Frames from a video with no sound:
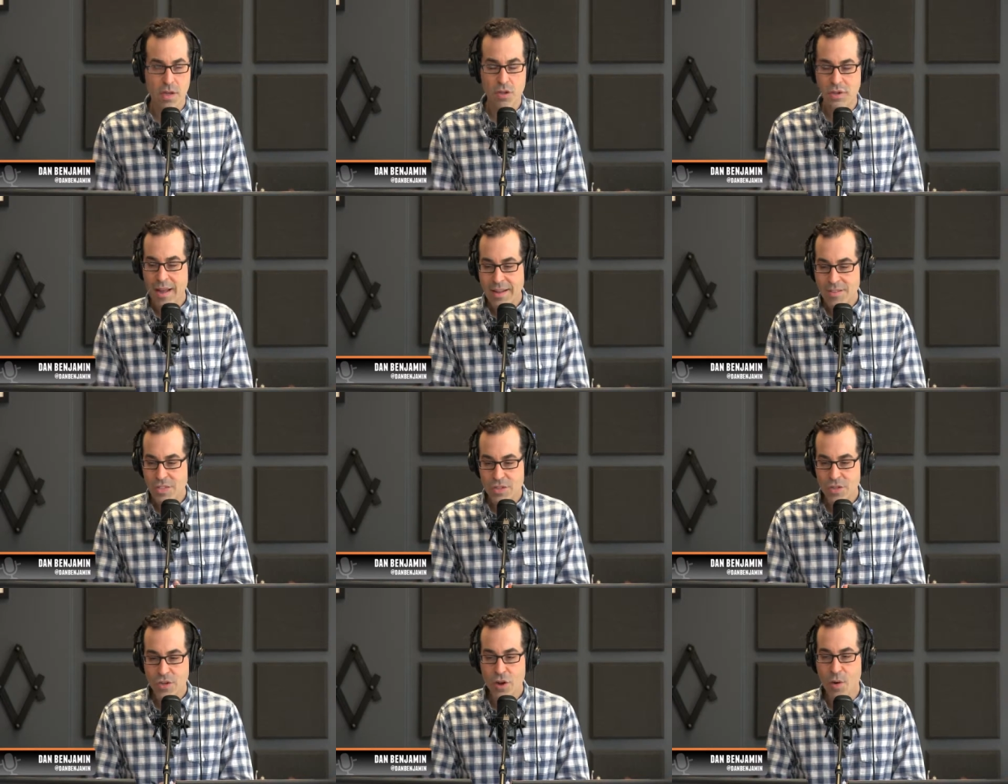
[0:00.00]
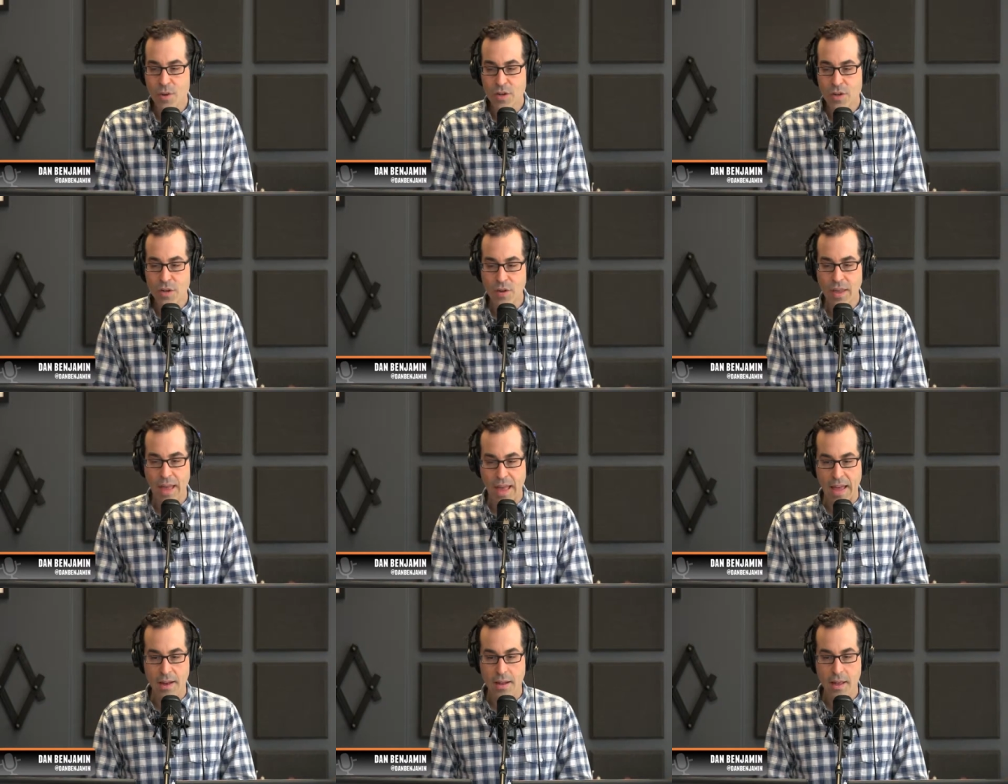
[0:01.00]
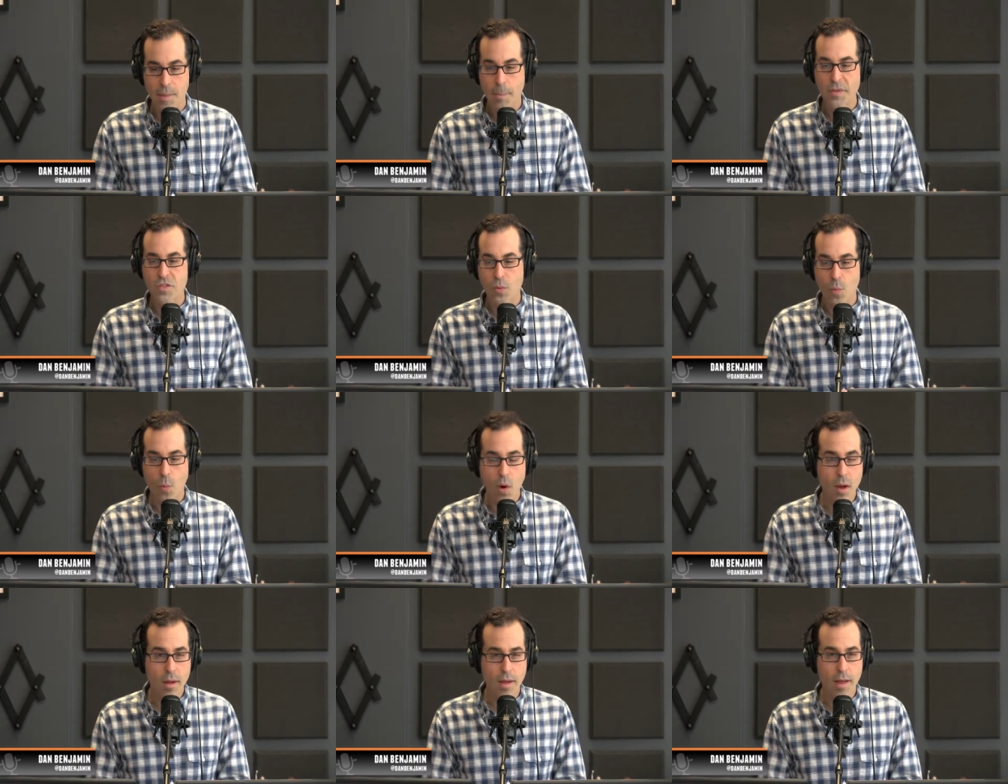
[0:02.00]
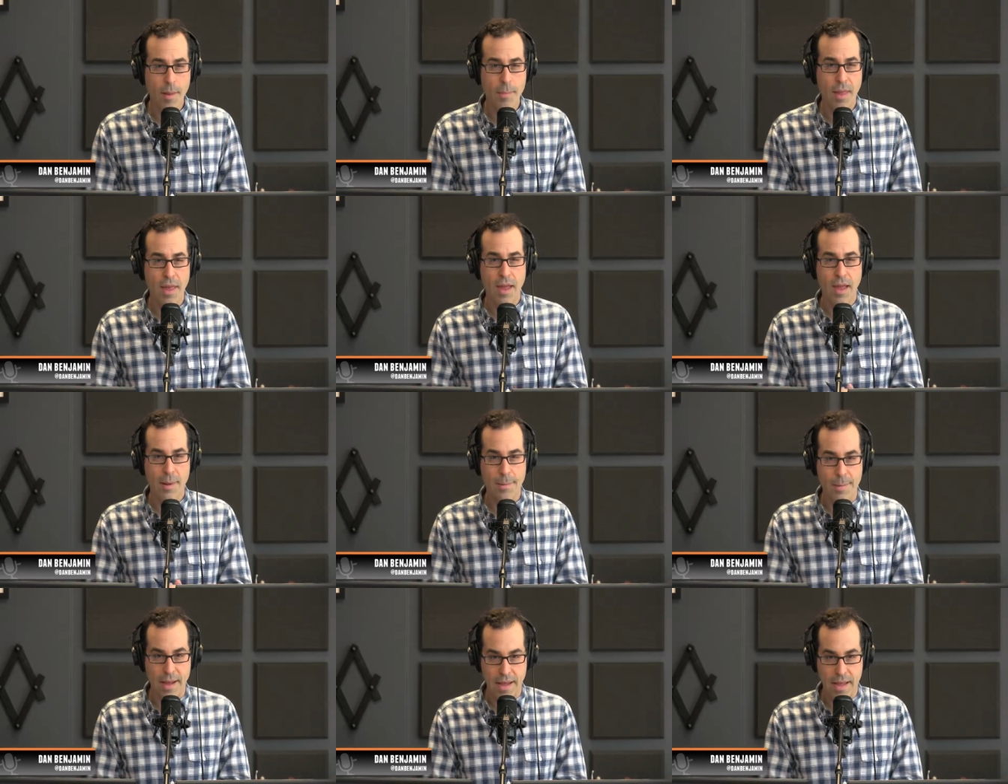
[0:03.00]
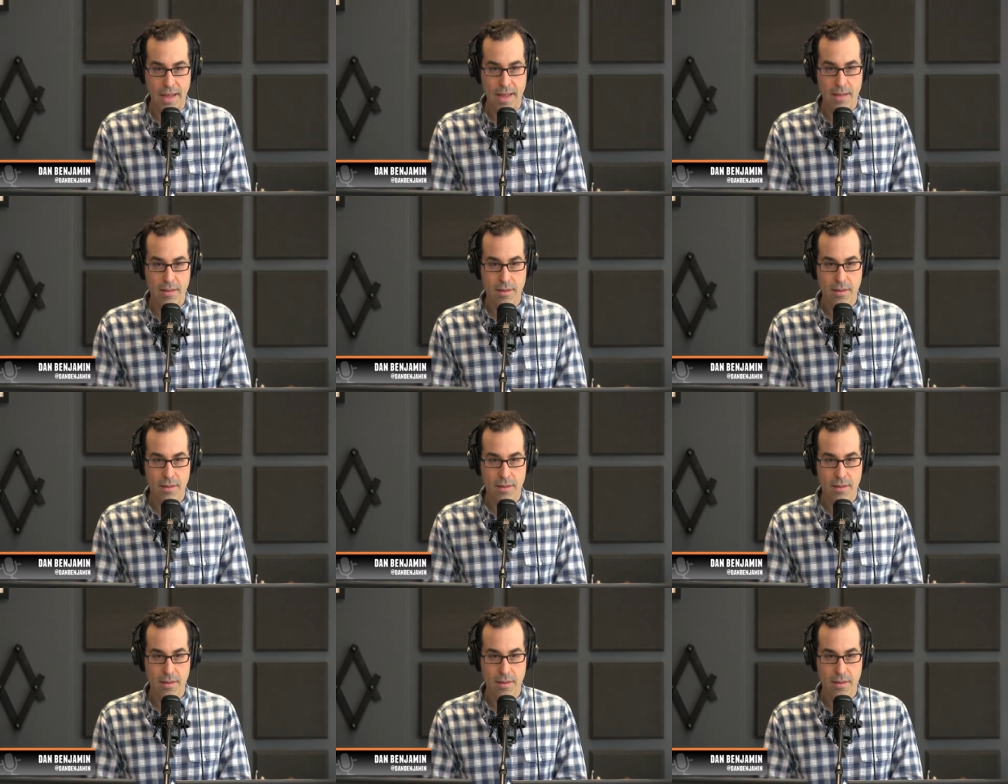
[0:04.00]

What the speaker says: You not just to go and look at, but to walk up and buy.